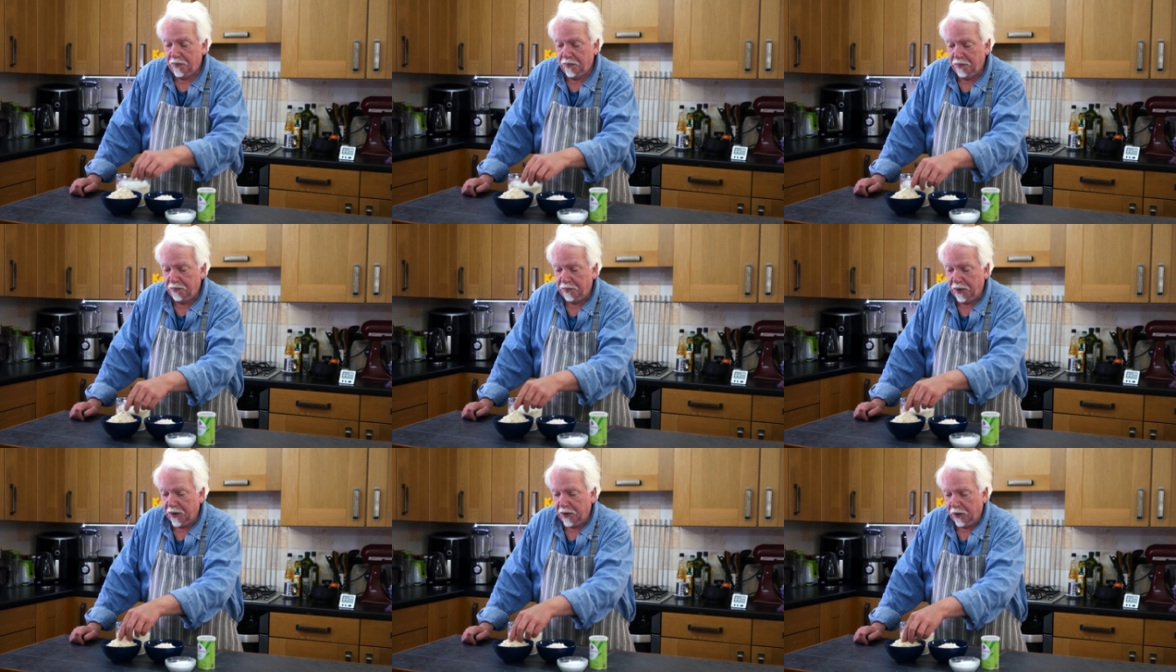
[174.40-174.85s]

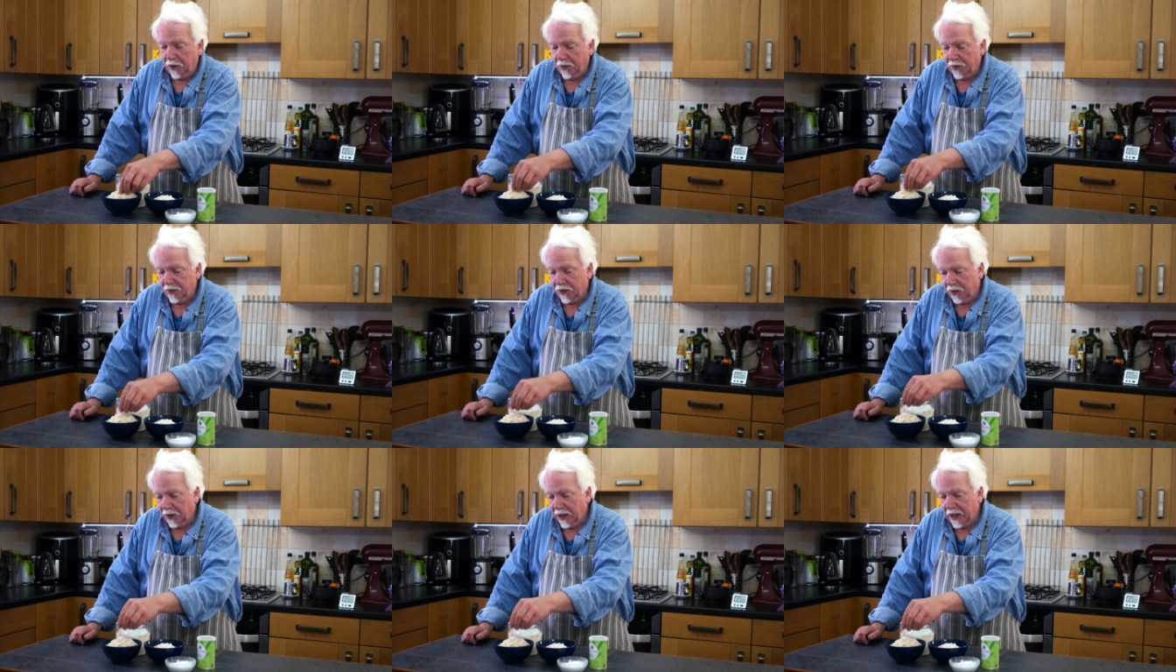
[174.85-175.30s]
but they're a
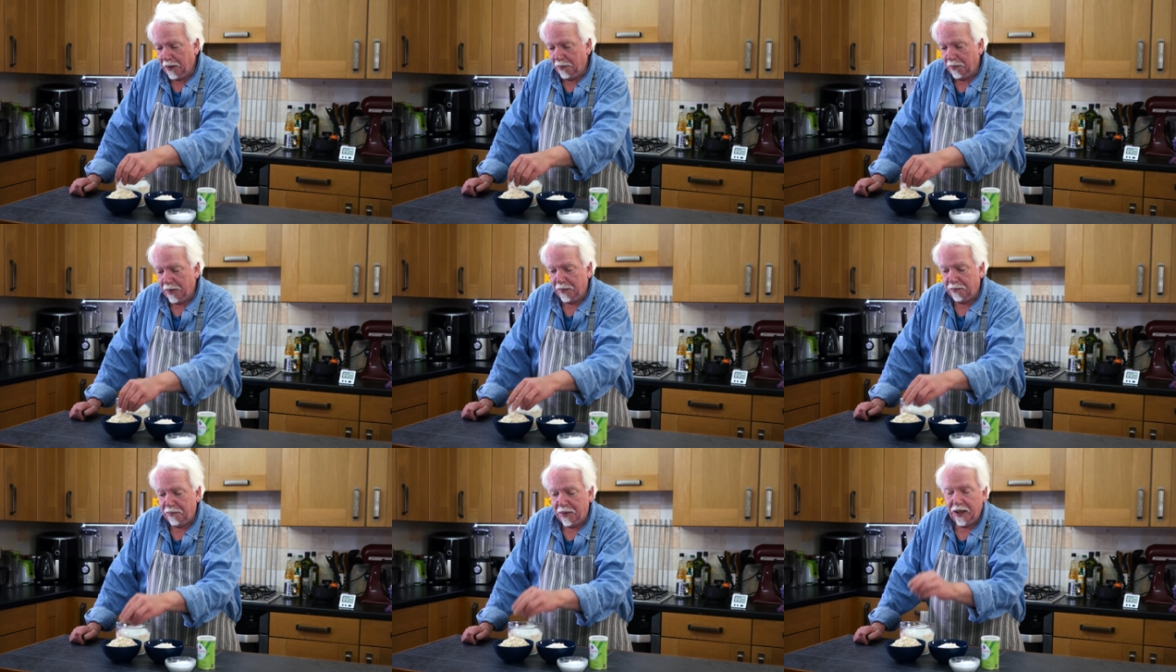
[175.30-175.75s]
little
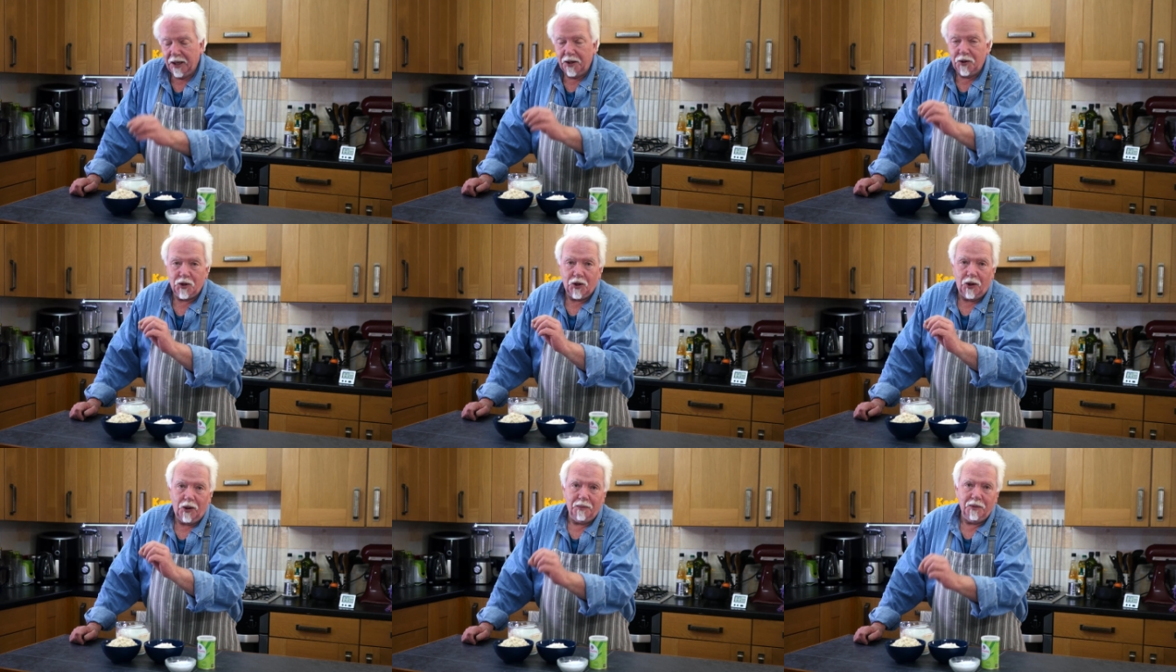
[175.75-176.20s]
bit big,
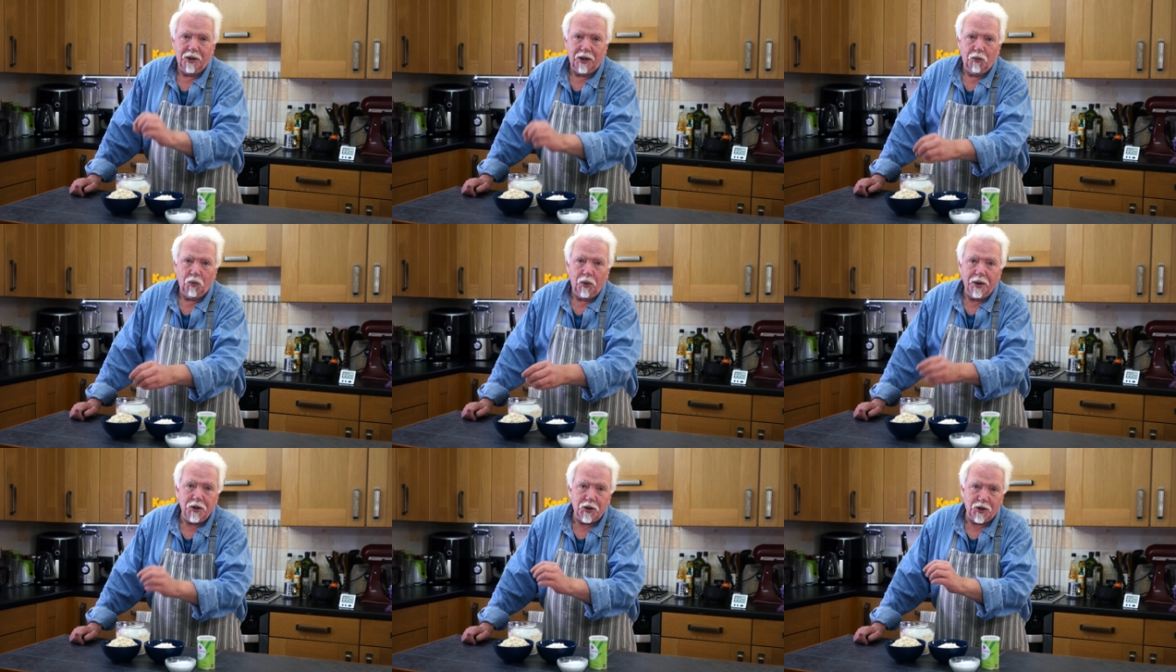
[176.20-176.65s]
so I'm going to
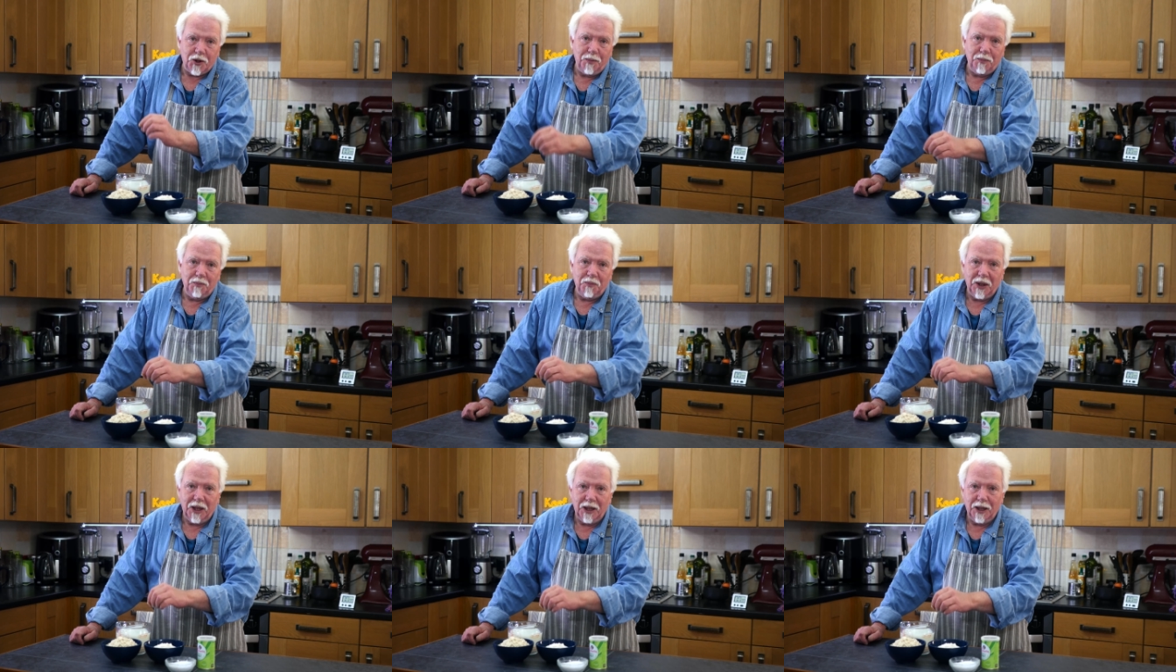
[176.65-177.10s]
whiz
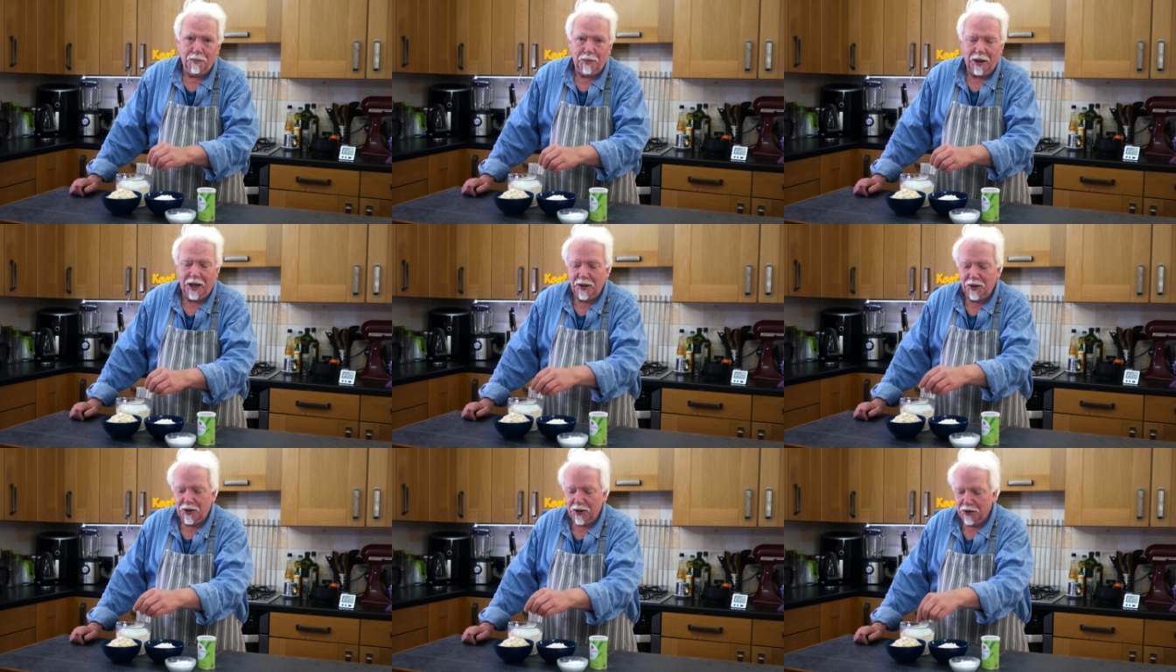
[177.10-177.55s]
them in the
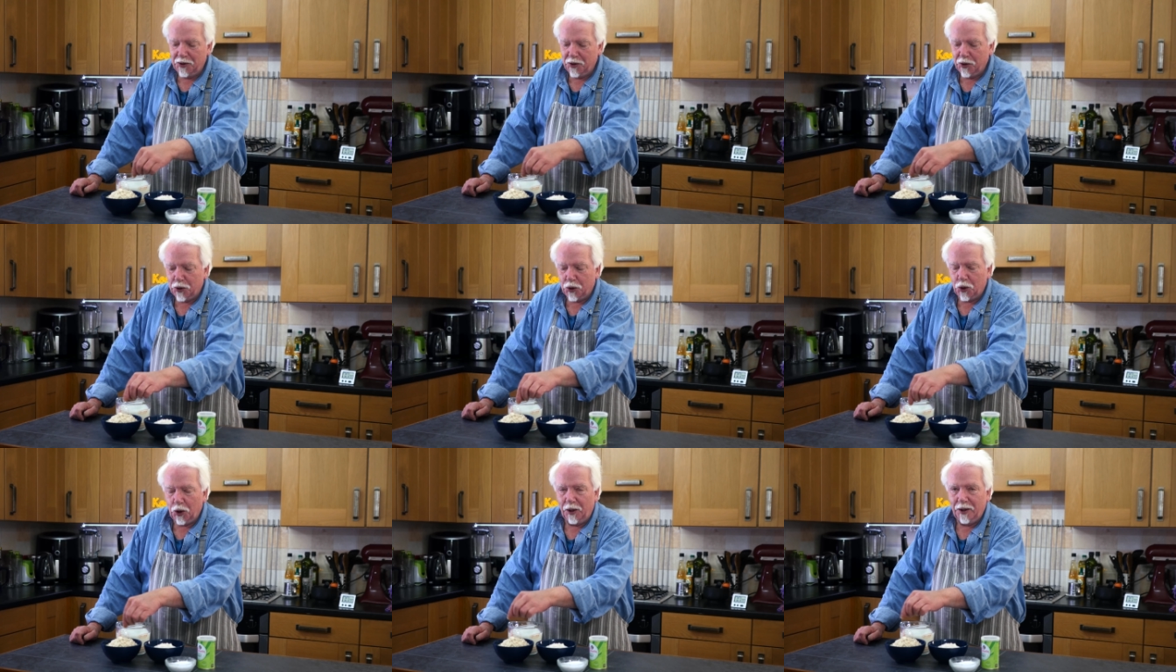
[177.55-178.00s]
blender to
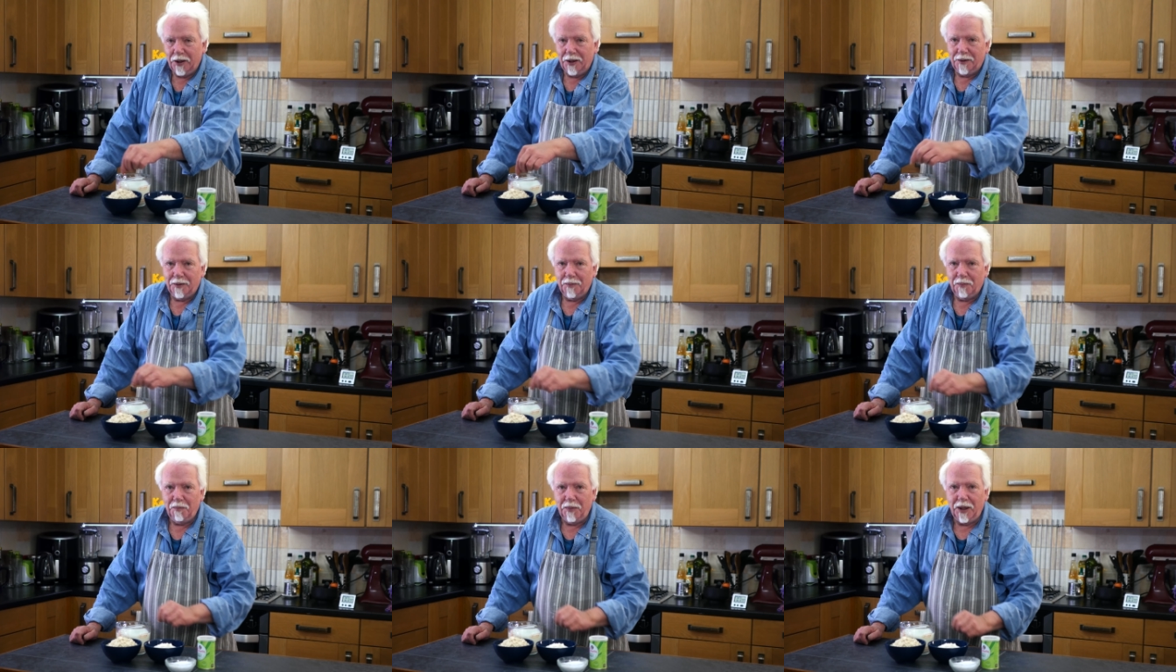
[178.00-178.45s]
try
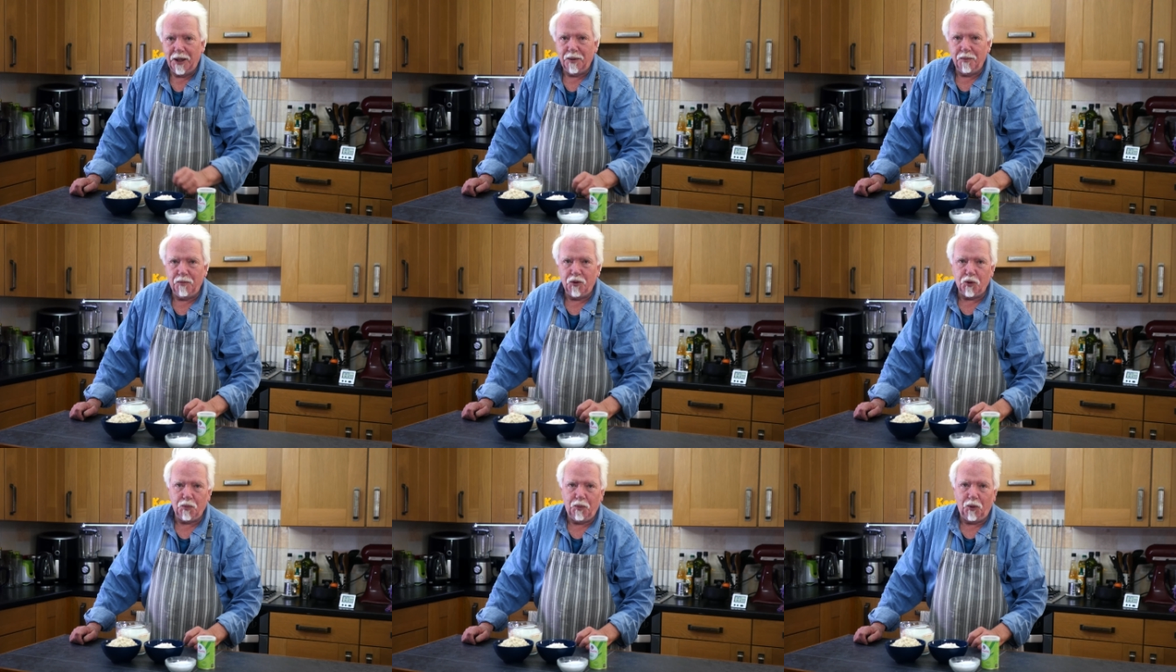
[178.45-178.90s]
and make
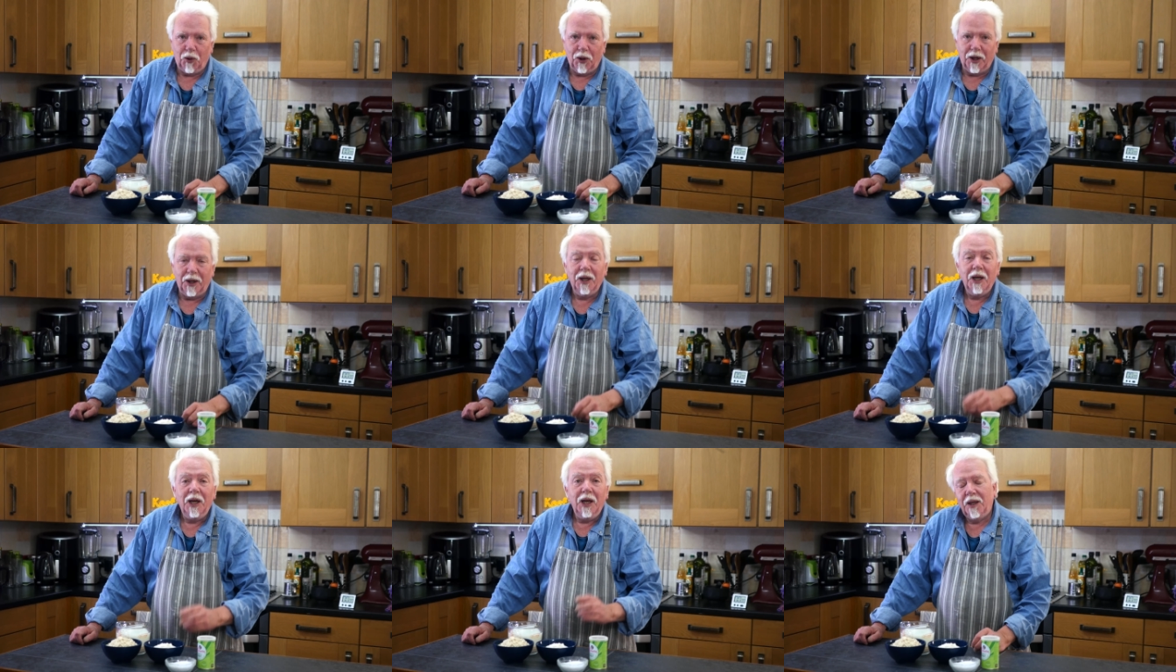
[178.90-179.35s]
them
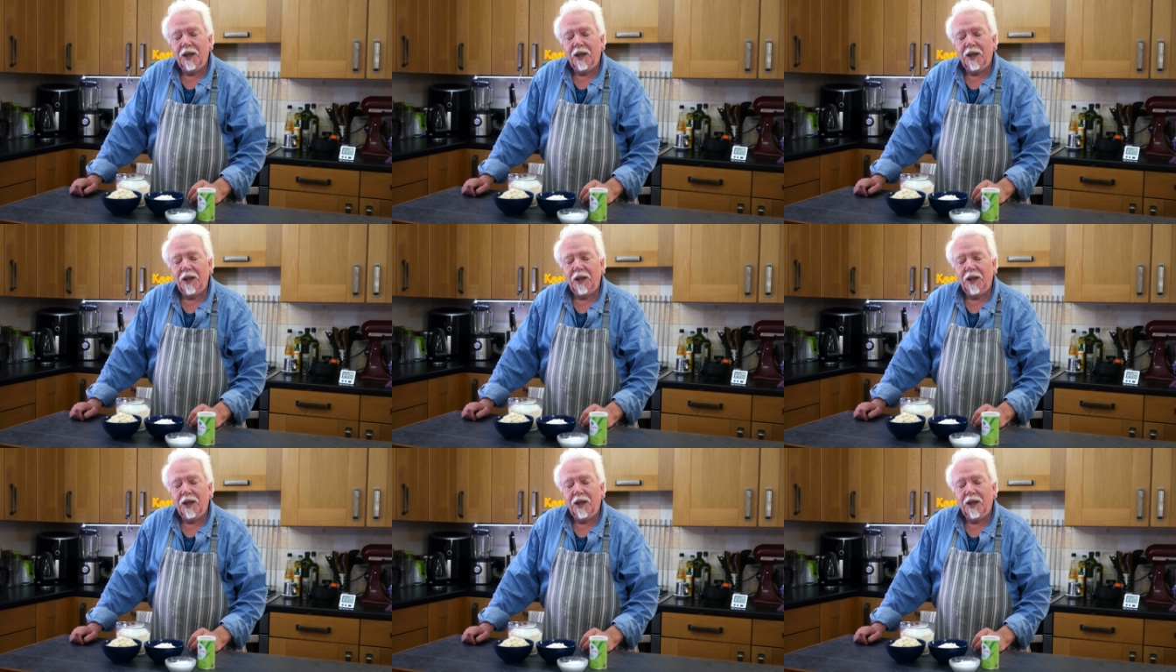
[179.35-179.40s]
smaller.